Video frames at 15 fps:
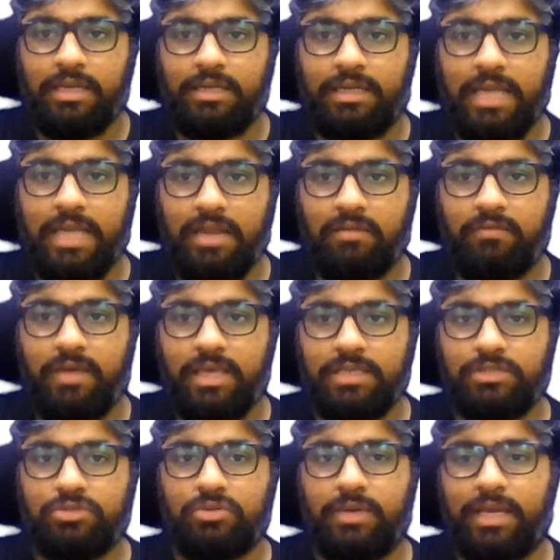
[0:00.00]
10 ways
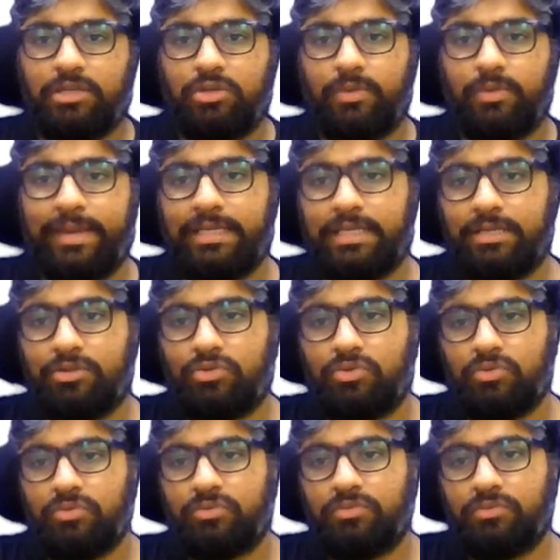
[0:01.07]
to get 22
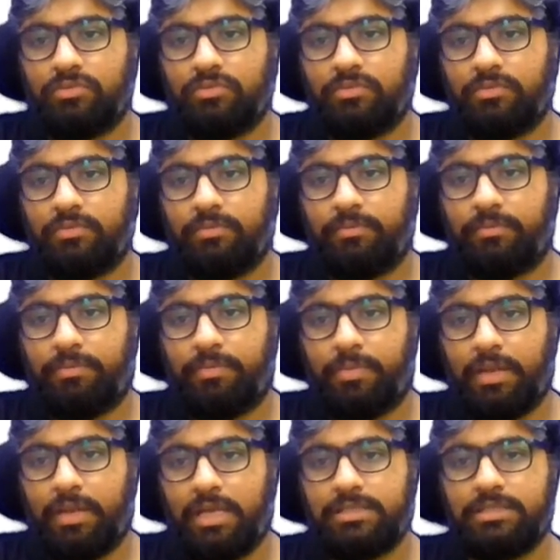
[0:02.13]

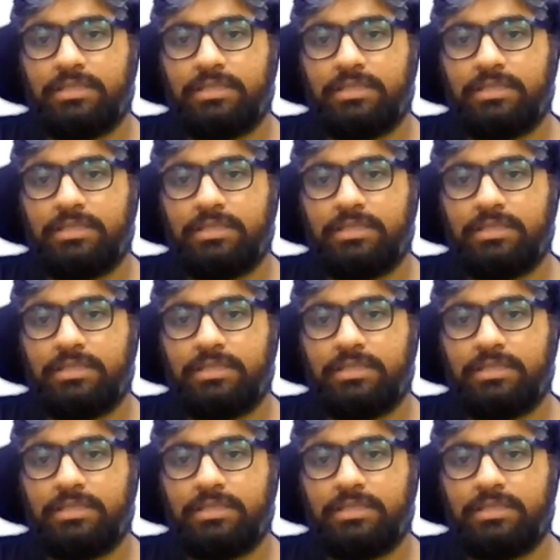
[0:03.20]
plus